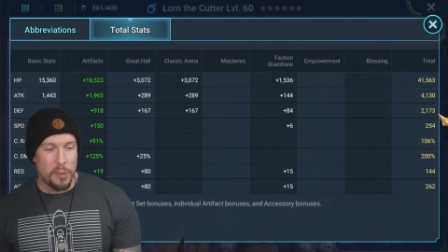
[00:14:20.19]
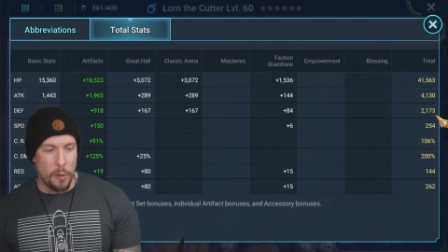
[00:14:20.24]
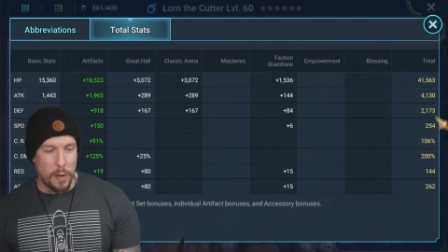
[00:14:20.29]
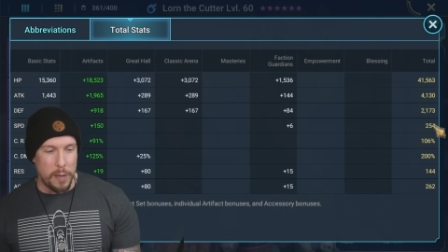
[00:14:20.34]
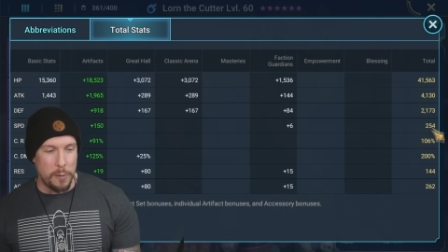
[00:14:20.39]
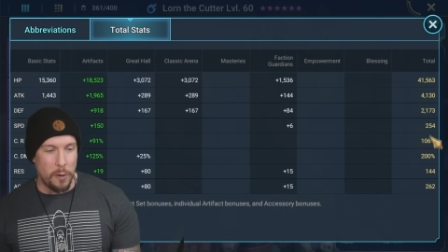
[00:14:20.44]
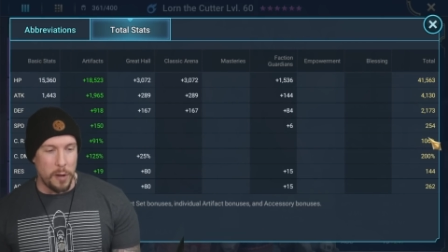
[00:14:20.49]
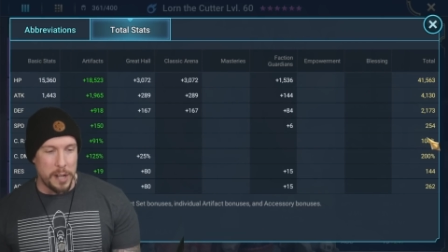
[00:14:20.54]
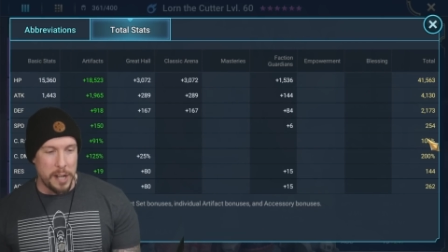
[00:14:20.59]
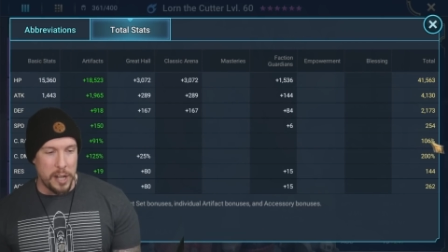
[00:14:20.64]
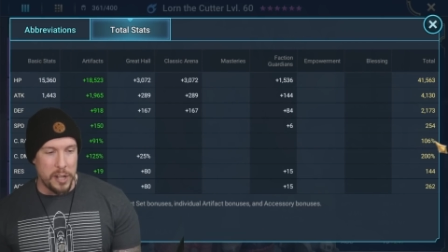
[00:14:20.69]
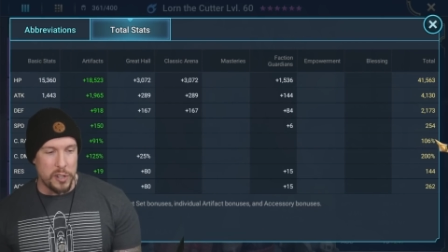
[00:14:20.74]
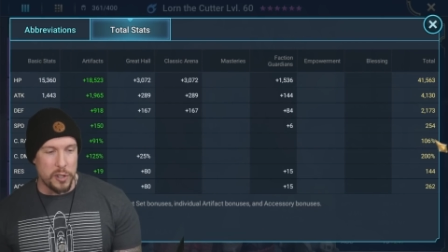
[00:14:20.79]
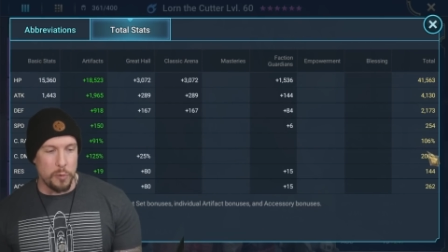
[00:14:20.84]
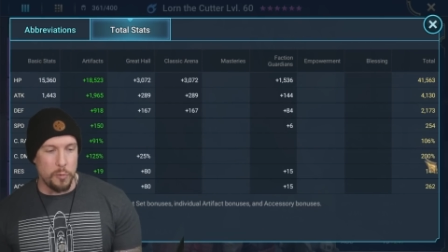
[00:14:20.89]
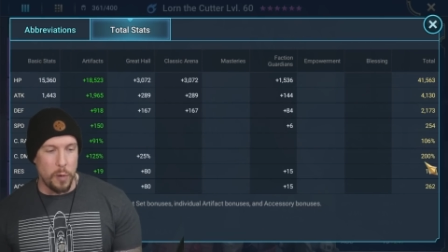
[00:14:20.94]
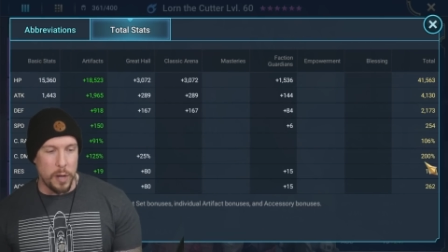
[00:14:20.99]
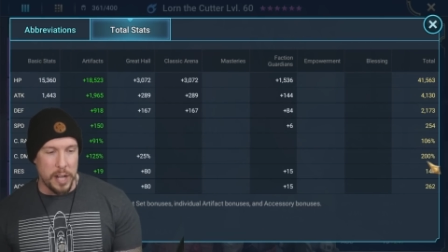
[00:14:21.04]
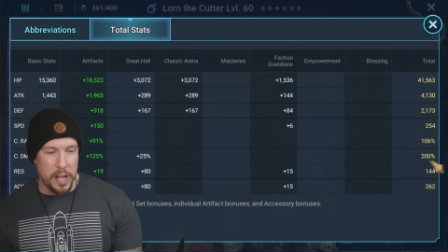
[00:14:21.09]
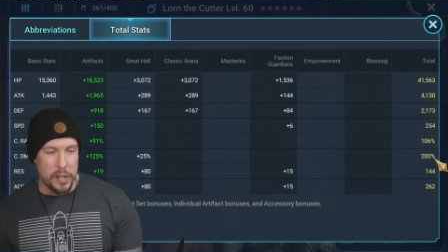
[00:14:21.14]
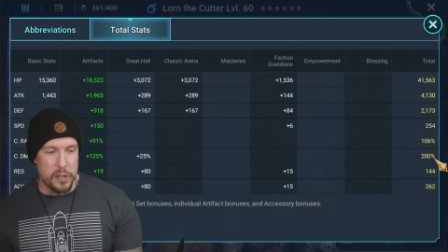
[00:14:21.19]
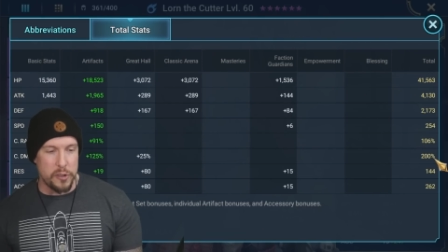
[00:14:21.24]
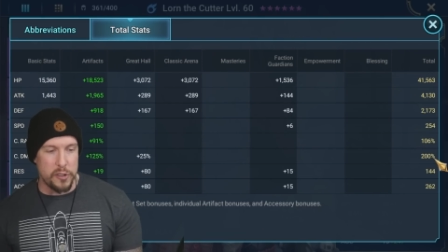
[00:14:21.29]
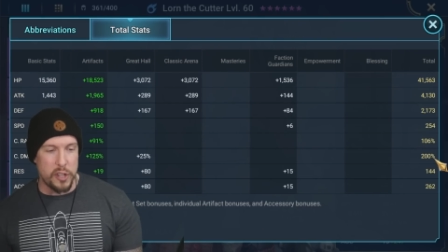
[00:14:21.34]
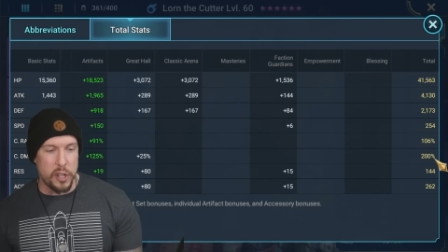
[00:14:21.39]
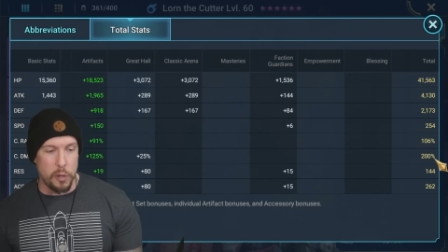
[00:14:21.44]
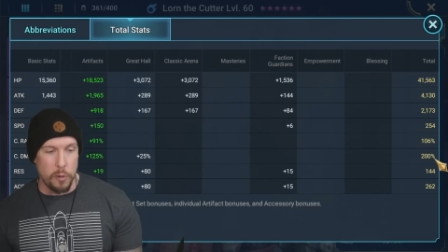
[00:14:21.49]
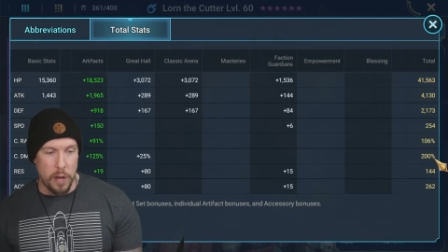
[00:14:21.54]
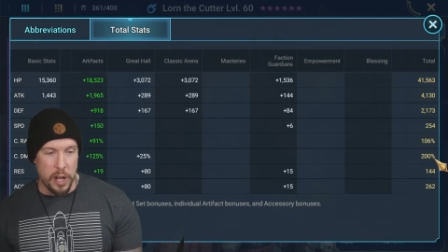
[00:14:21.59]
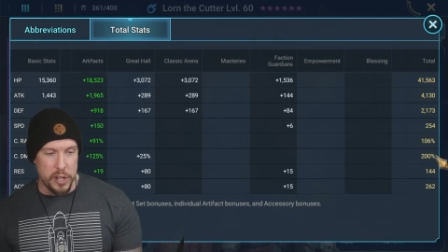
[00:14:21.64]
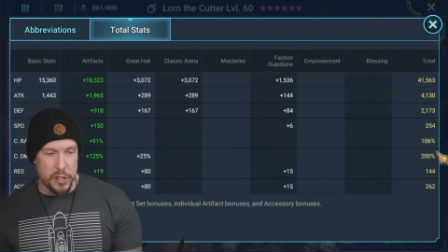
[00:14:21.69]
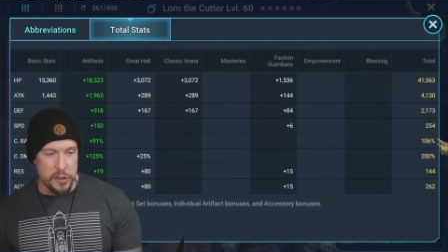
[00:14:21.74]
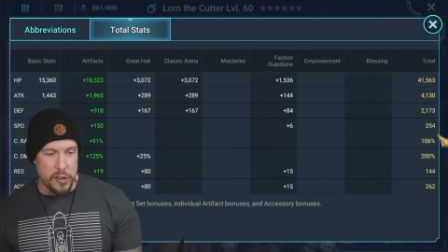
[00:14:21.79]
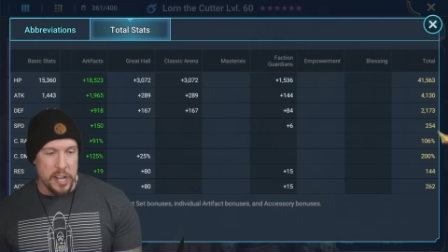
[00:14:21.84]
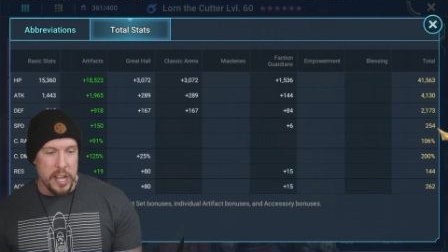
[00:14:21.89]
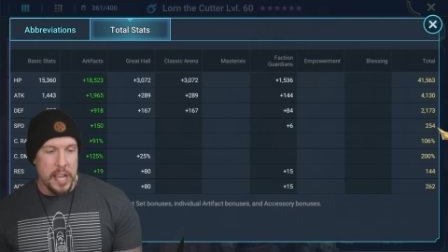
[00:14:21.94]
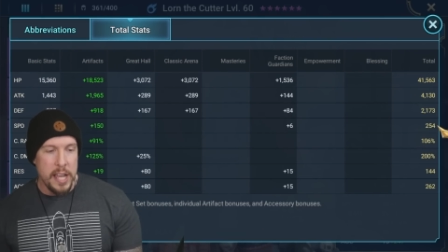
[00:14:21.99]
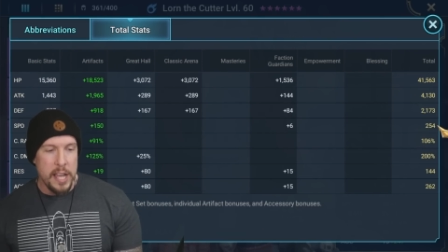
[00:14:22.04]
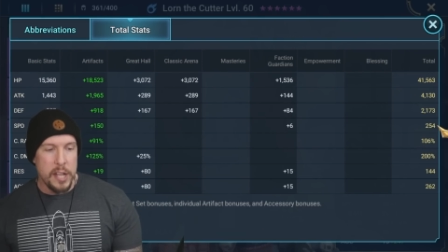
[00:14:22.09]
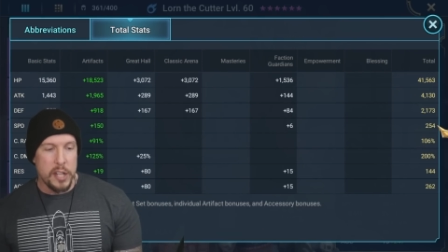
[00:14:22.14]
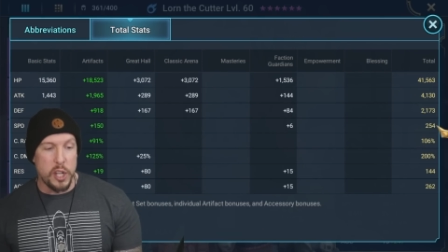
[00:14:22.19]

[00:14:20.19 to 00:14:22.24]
2100, 100, 200,